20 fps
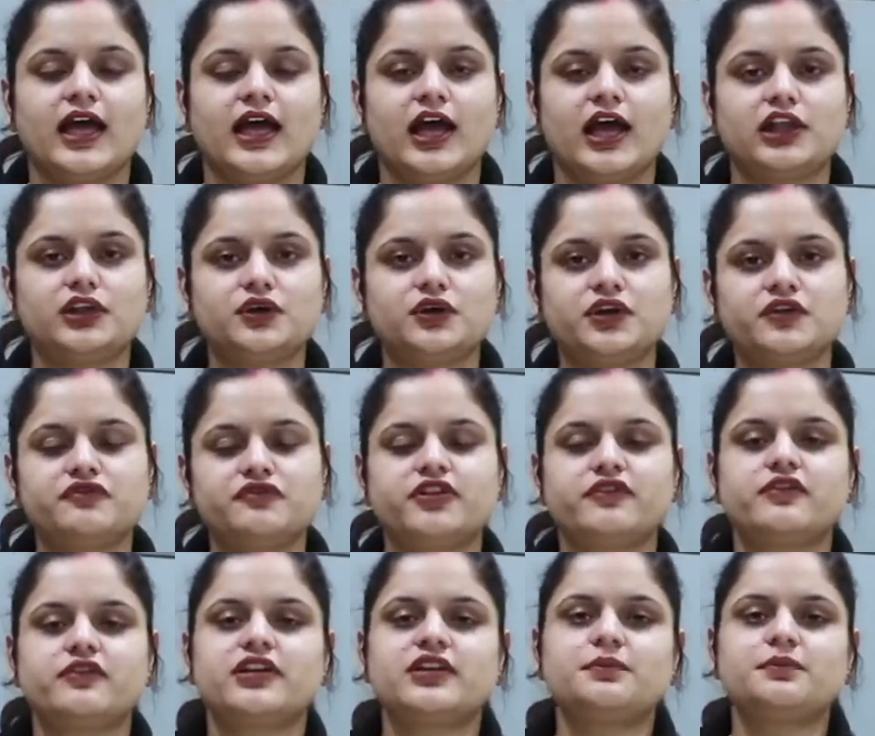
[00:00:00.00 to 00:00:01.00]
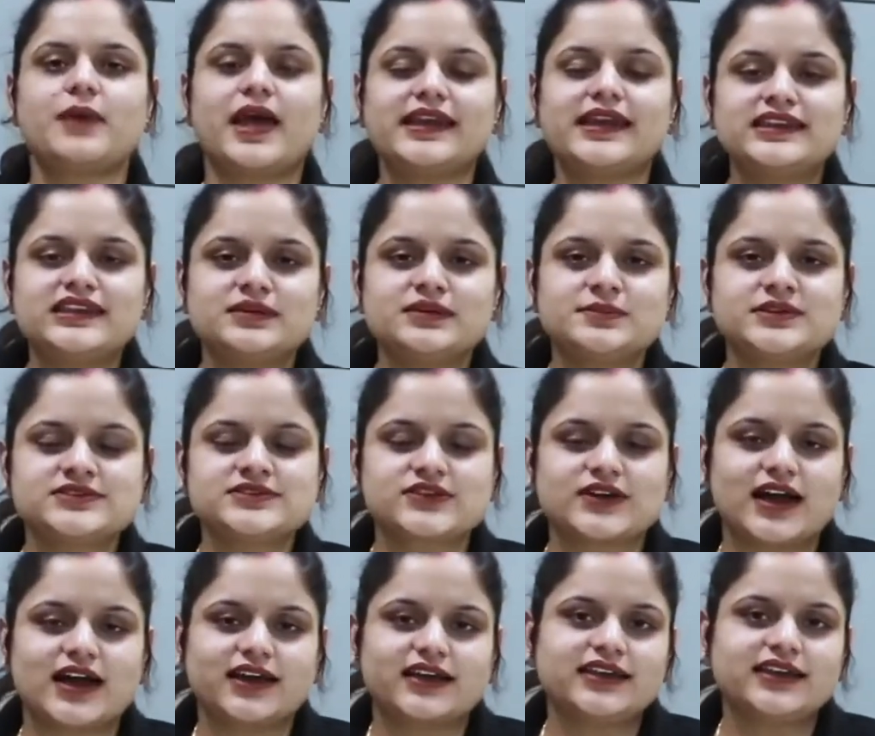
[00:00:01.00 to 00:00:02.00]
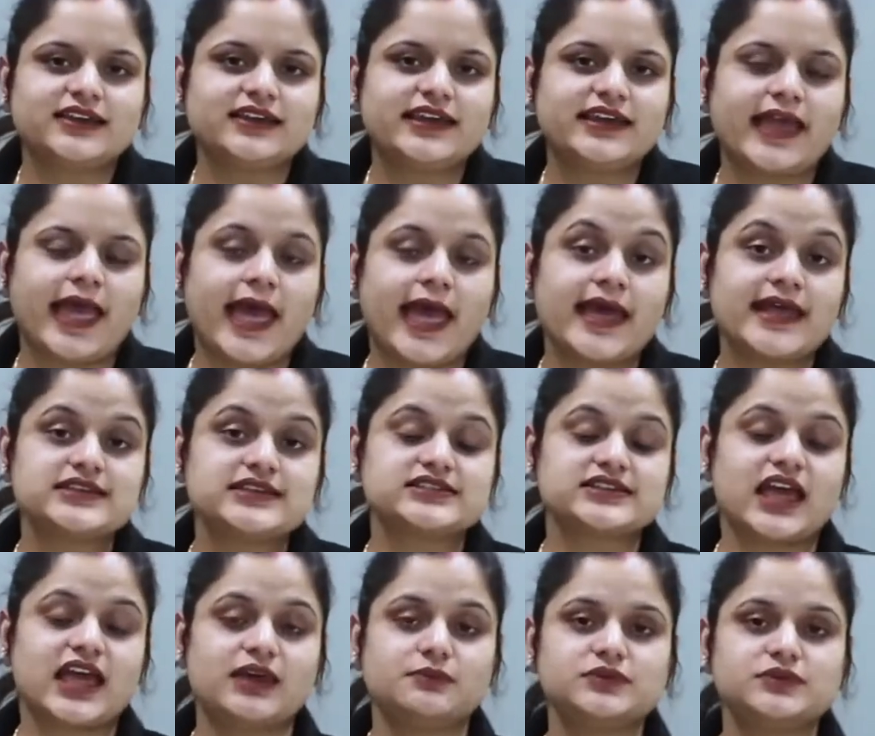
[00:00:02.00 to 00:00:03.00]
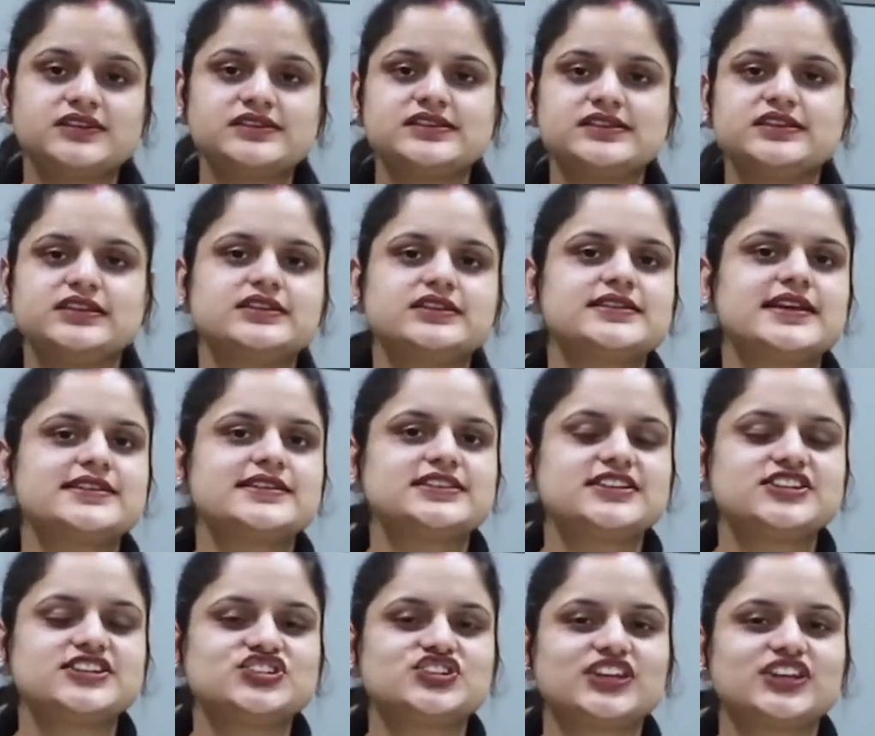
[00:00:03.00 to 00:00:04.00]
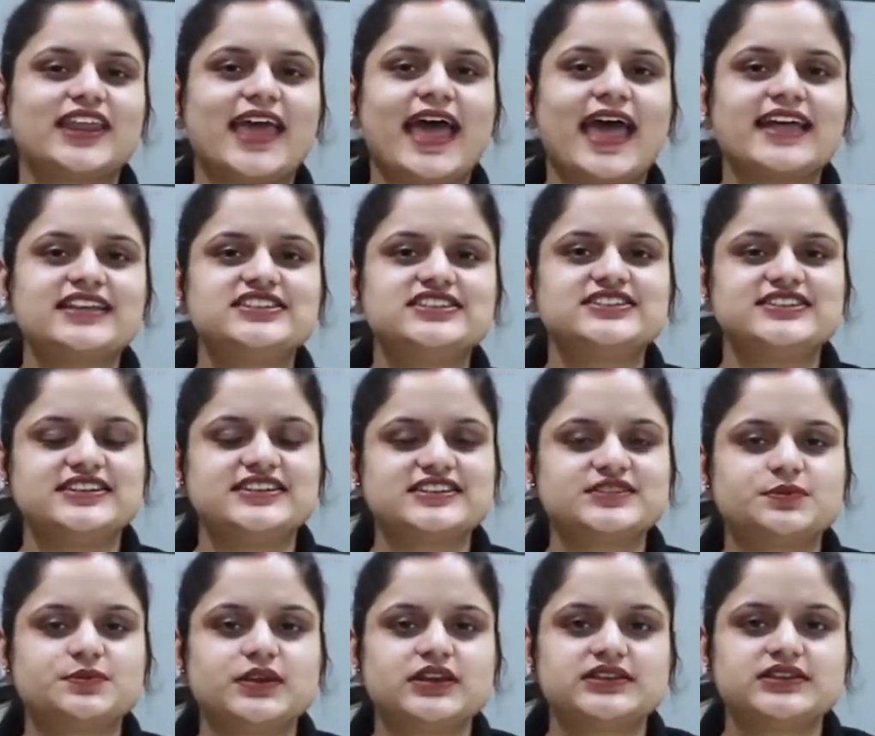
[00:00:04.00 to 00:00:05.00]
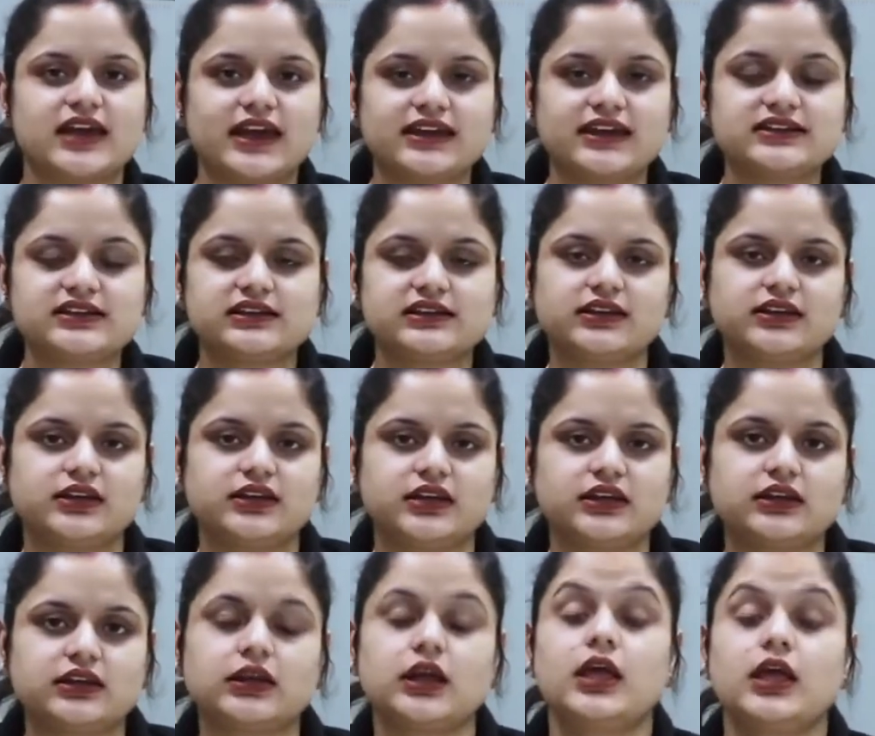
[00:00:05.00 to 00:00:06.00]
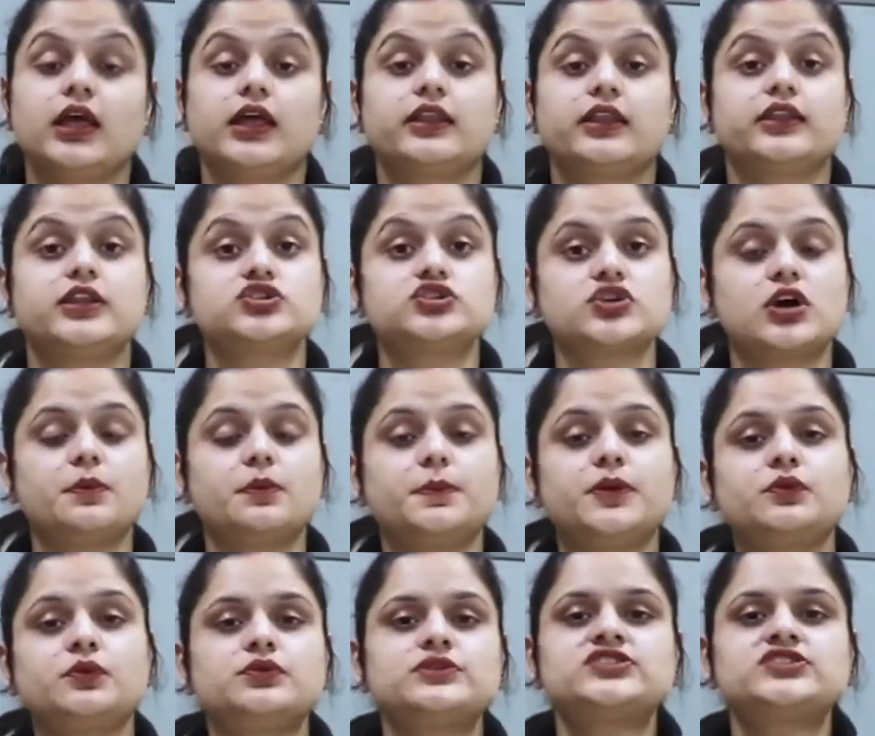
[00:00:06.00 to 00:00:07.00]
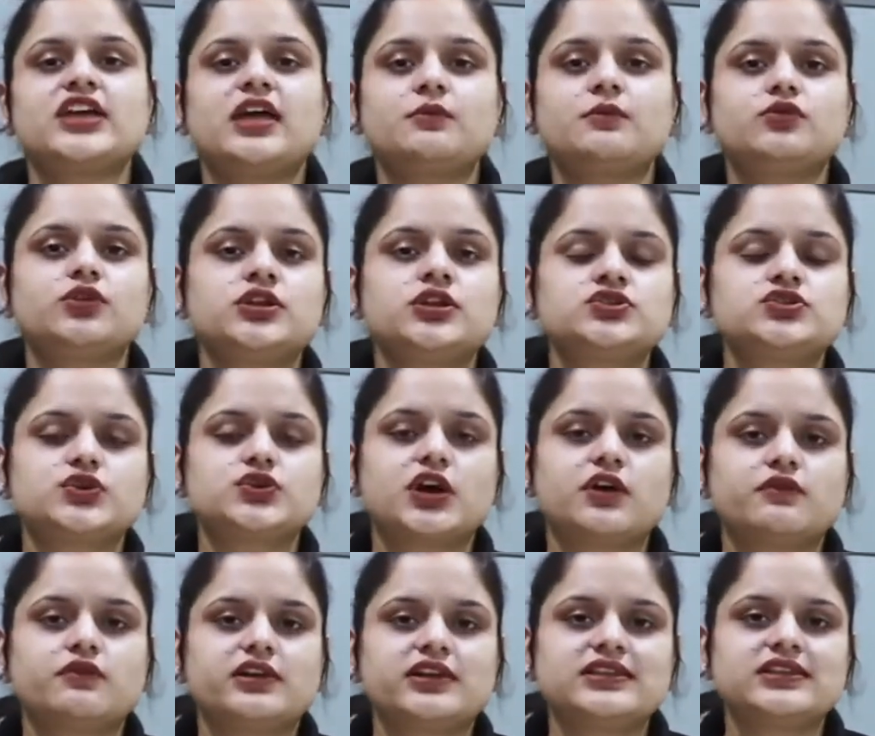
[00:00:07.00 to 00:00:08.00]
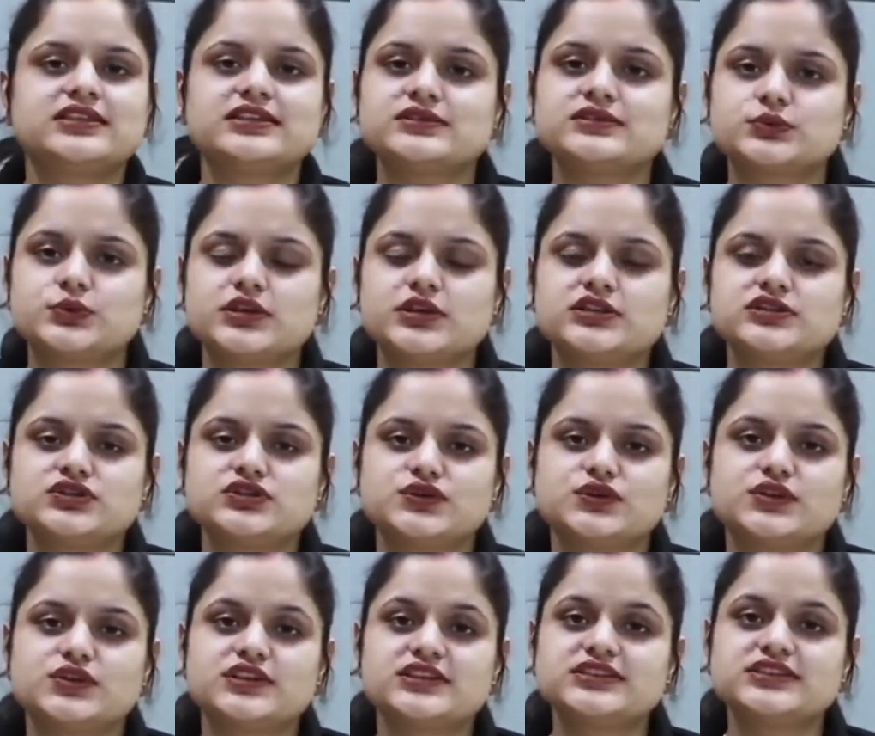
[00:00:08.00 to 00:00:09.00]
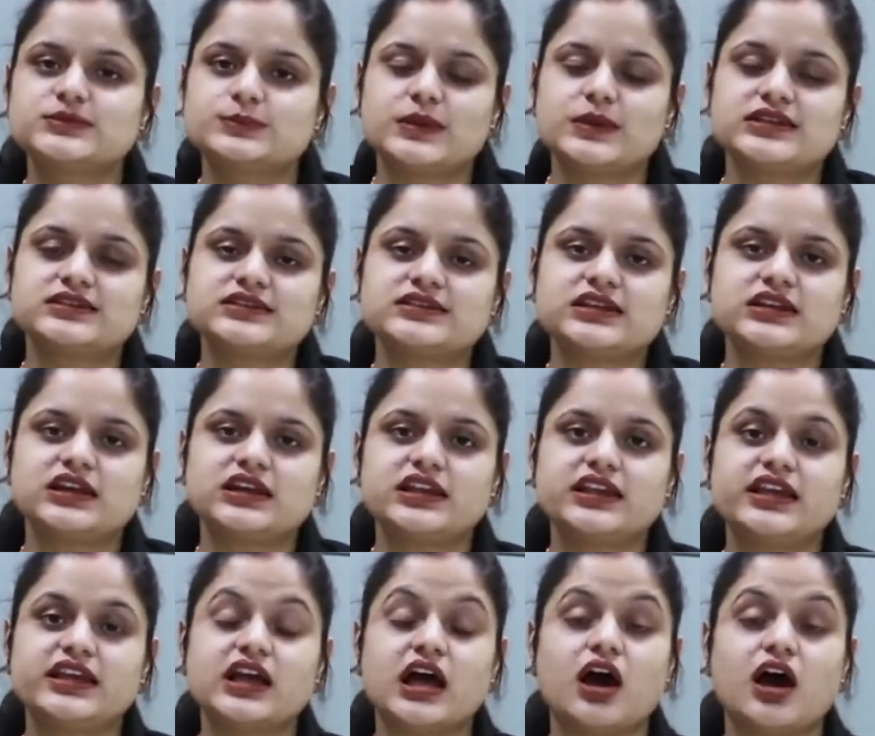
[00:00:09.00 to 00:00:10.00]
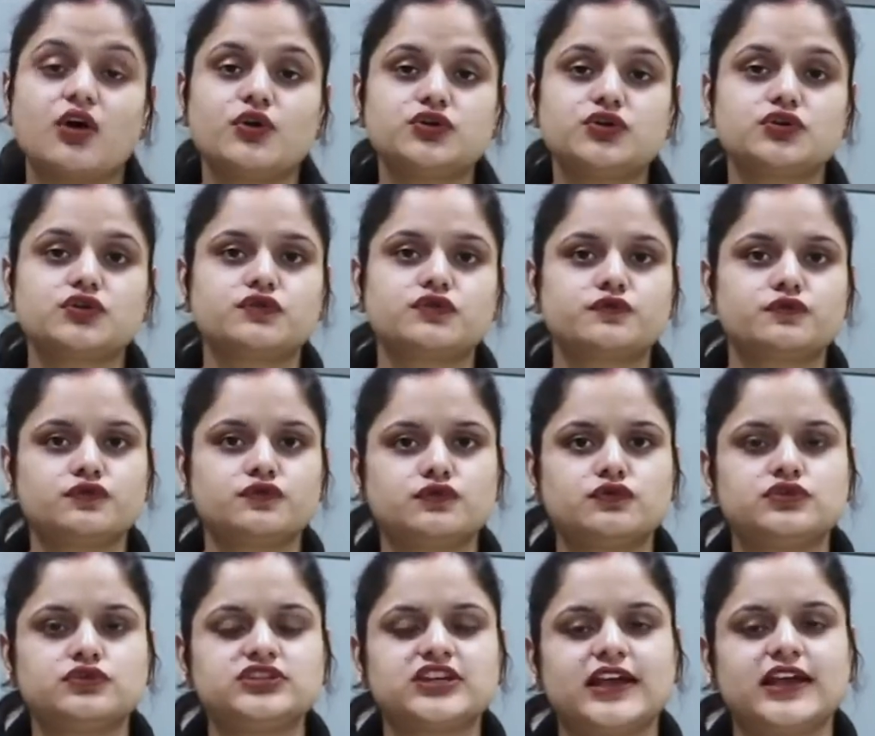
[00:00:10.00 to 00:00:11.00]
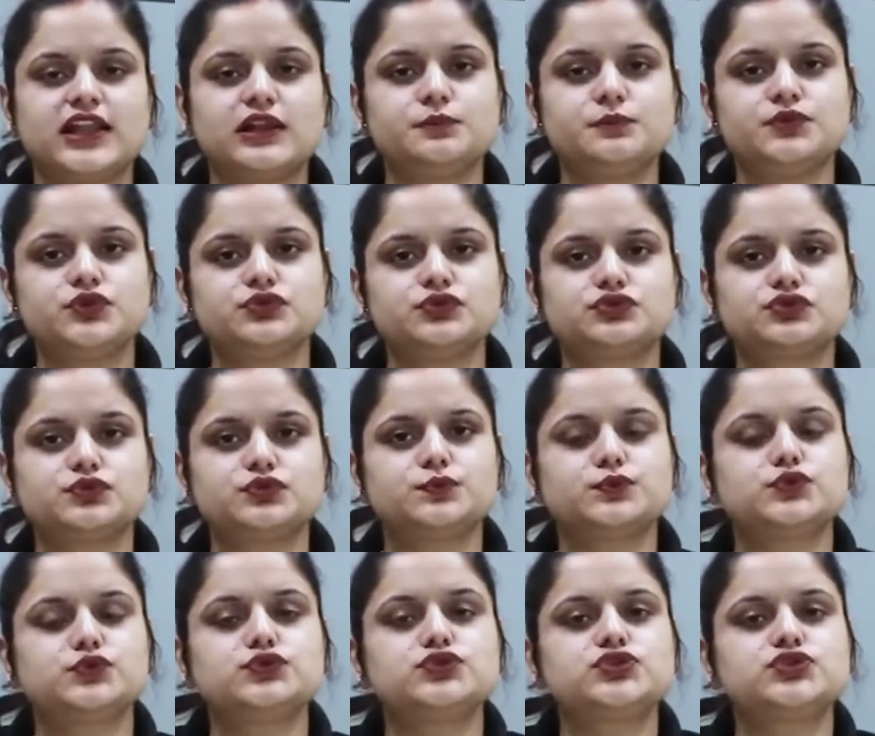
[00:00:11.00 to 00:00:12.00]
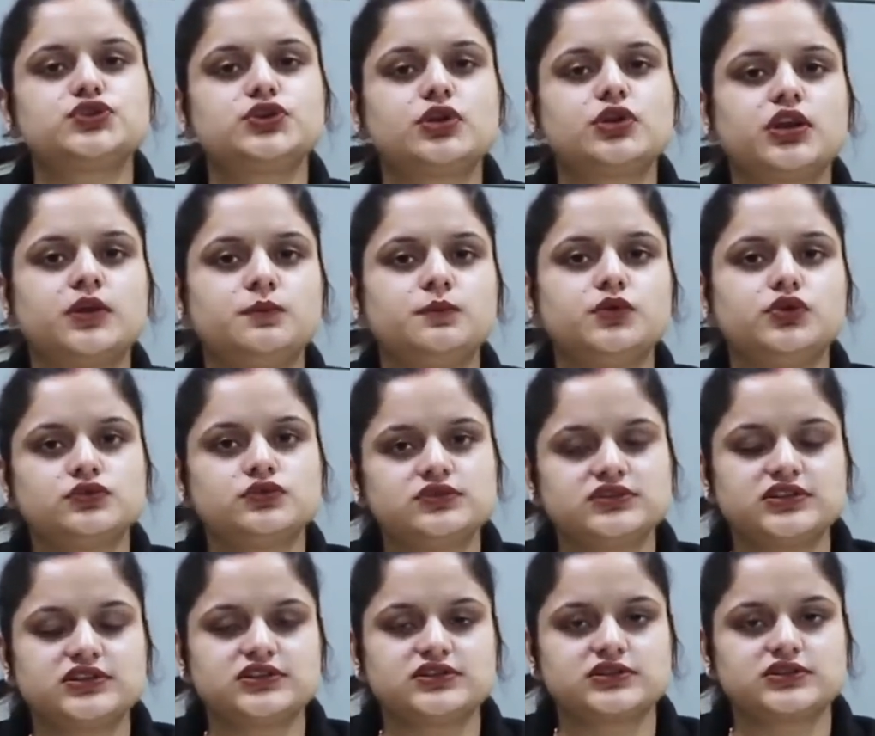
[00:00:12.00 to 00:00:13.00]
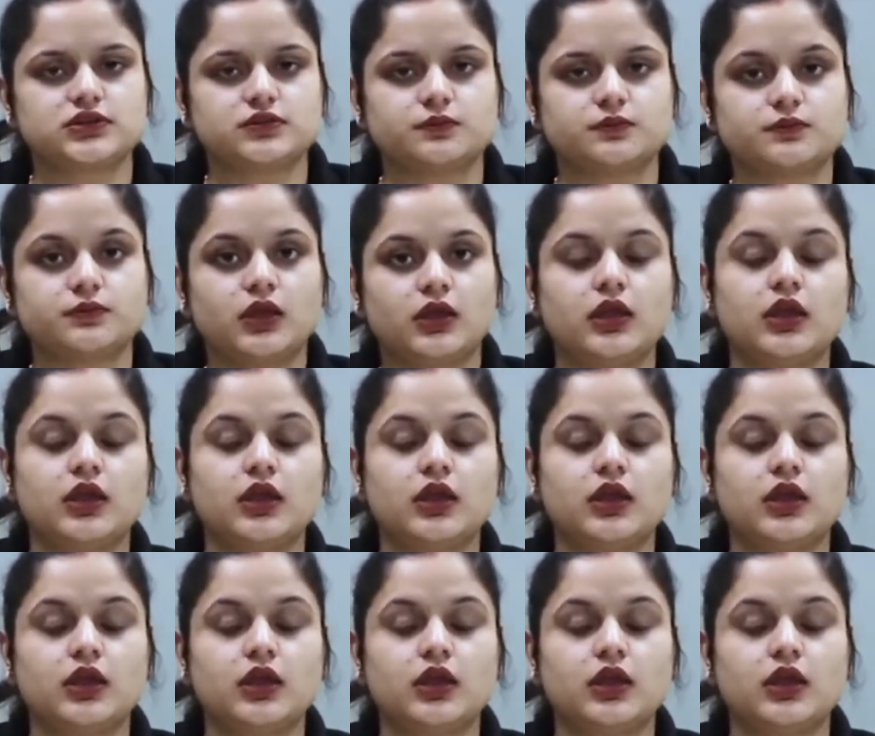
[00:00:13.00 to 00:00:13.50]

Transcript: Hello everyone, my name is Ragini and I'm the senior dietitian at GSB Diet Clinic. The topic which I'm going to cover in this video is basically how your foods help you to boost your immune system.